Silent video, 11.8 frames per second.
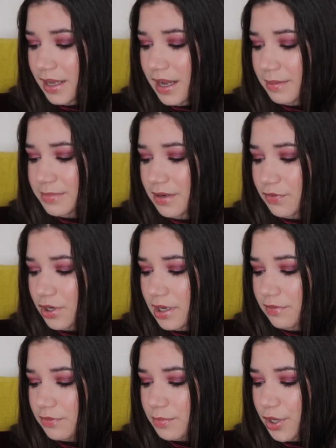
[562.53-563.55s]
I'm not
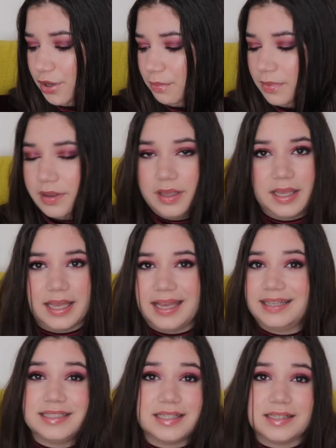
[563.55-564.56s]
working from home,
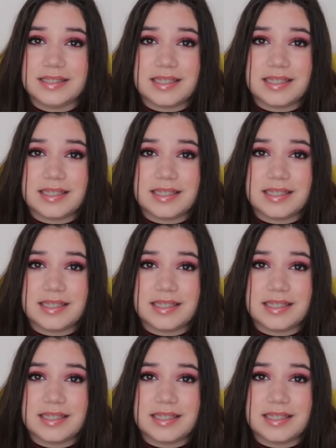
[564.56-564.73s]
and